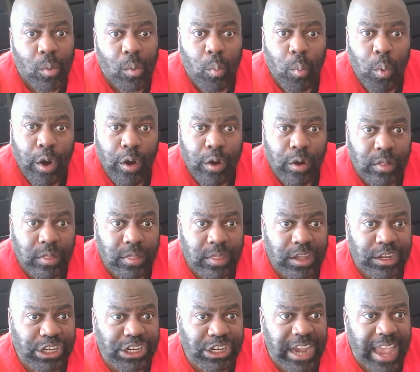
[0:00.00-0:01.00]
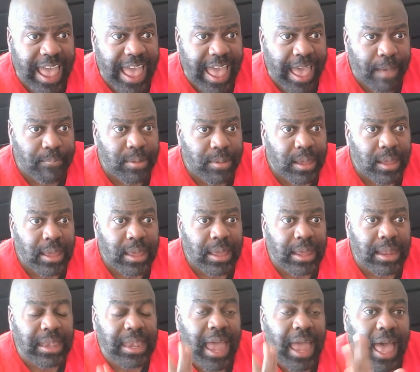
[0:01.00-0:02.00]
Work the jab.
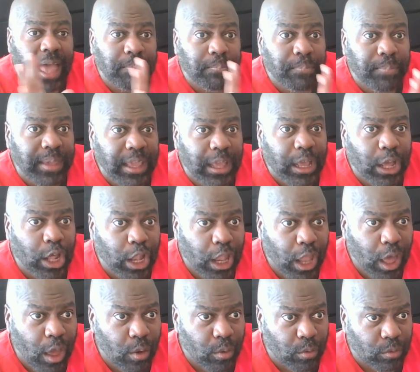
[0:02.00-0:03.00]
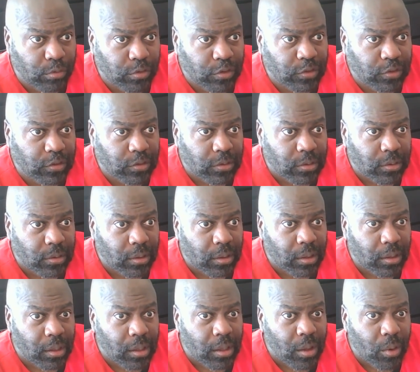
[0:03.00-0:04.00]
Not be close.
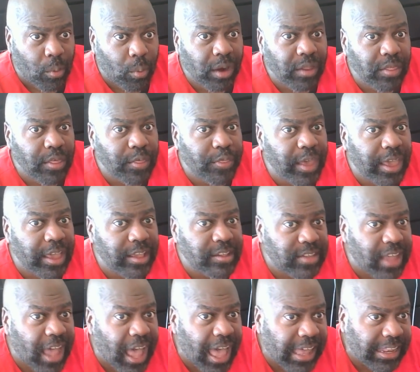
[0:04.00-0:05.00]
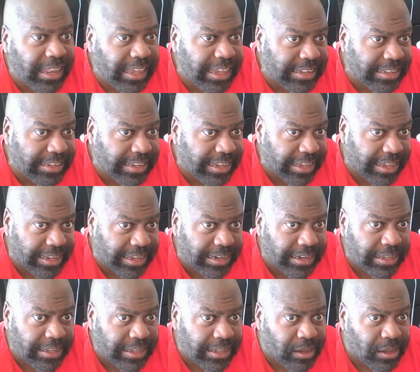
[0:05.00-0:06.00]
One of the things Ali did.
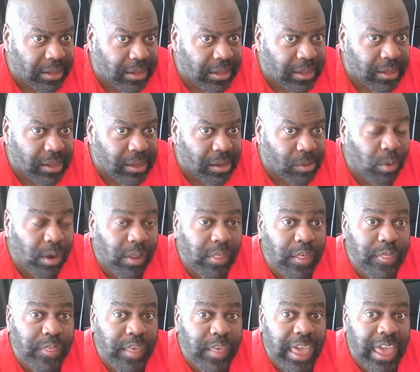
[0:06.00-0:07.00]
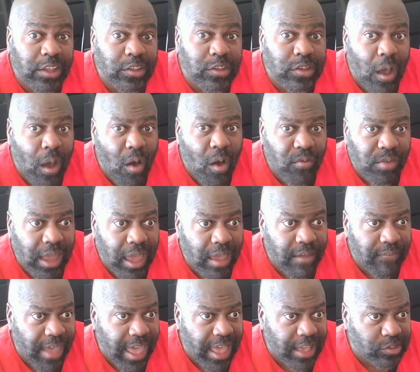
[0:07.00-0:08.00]
One of the things
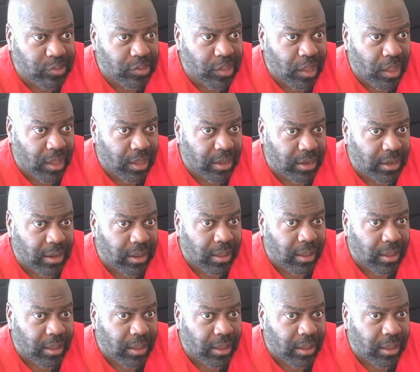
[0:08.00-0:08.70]
Kovalev has done.